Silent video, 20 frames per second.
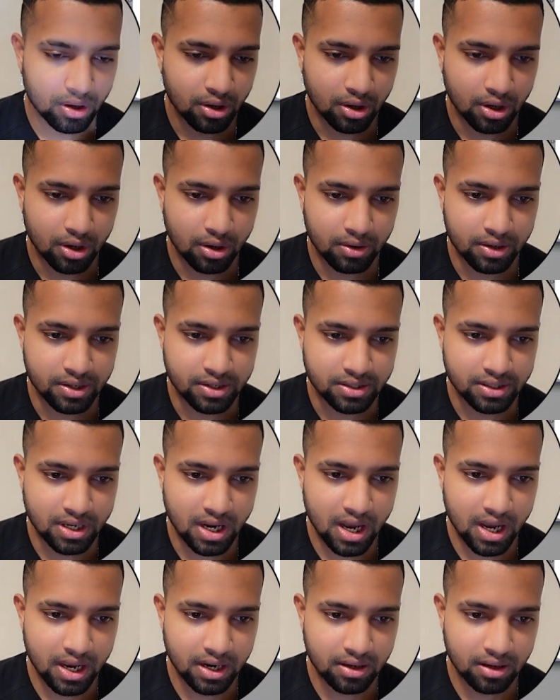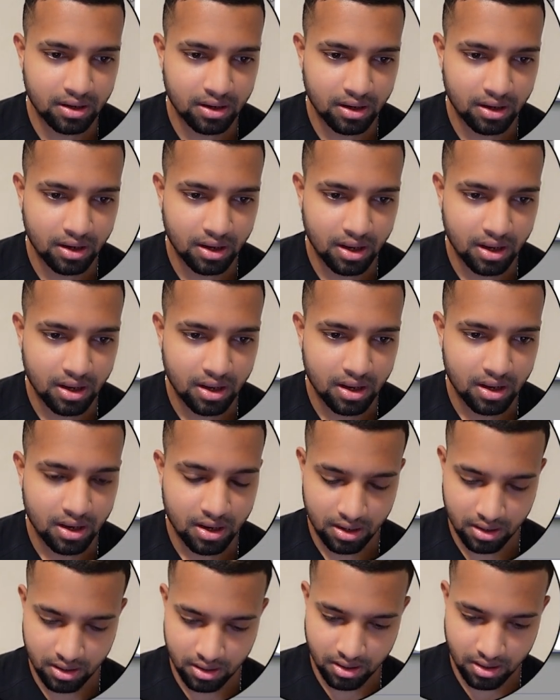go inside
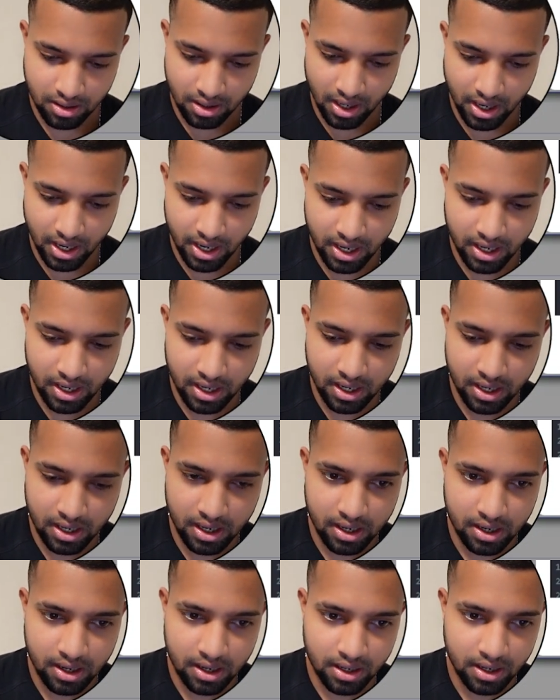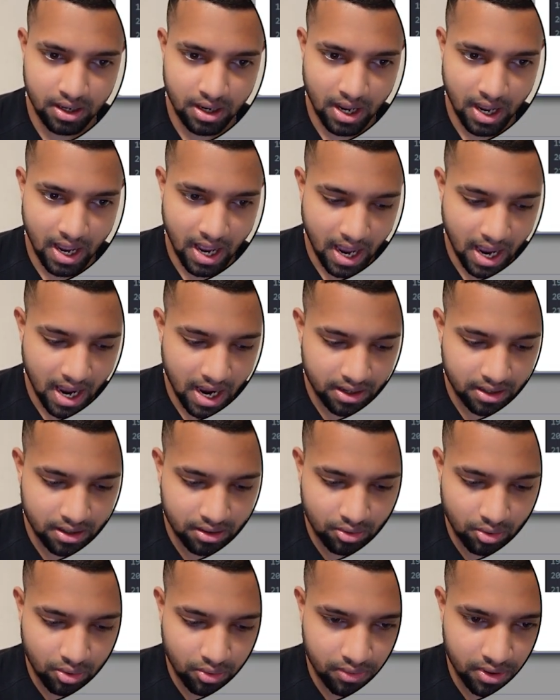and add
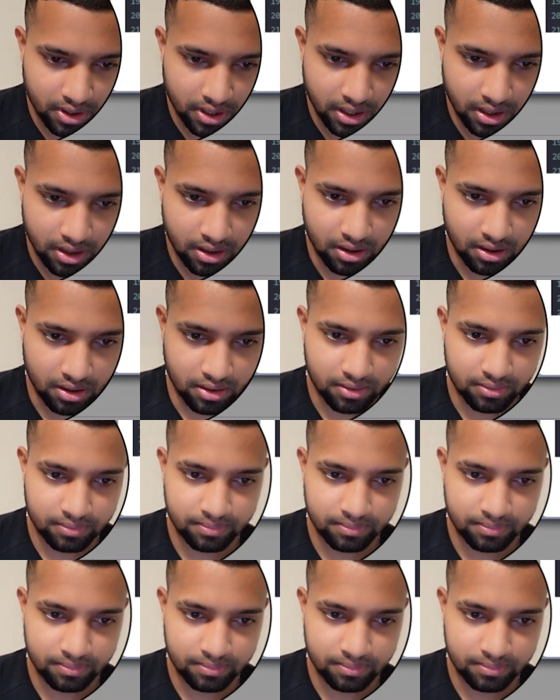it over here.